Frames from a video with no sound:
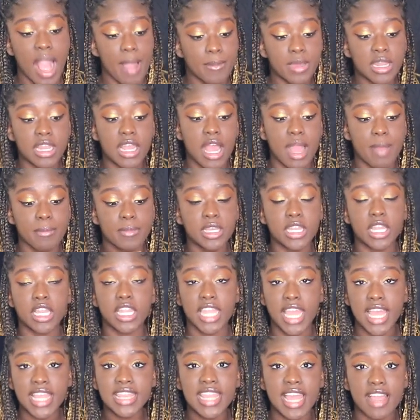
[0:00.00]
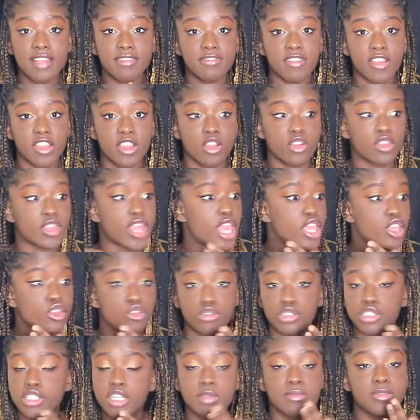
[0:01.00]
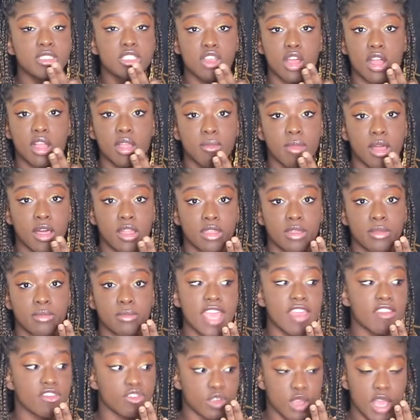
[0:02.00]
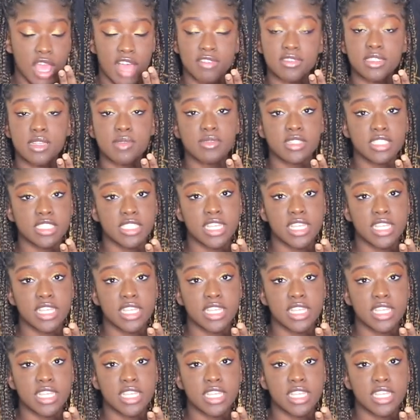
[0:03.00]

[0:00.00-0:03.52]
I'm gonna let that friend know that you shouldn't be talking about them. If you have something to